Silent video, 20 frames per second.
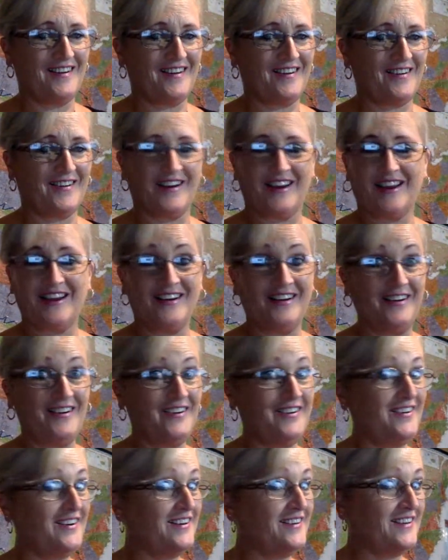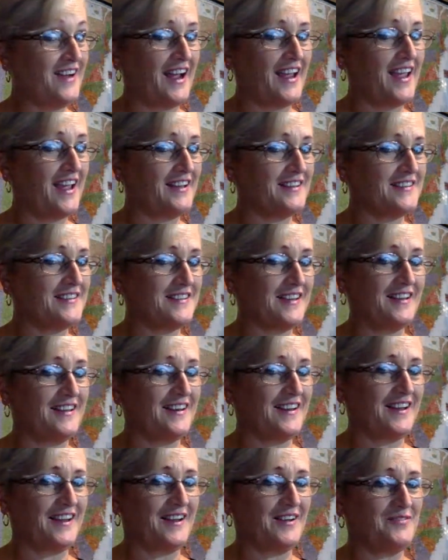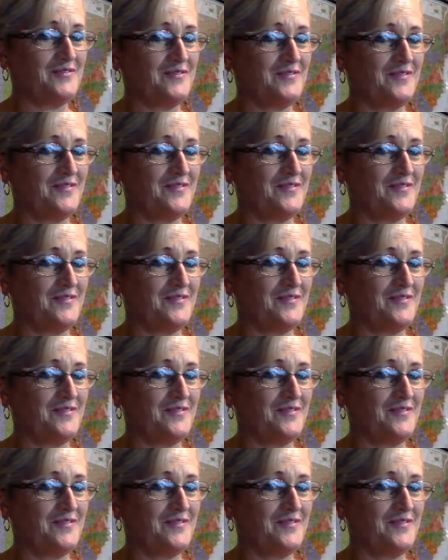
Or here, I can't say the name.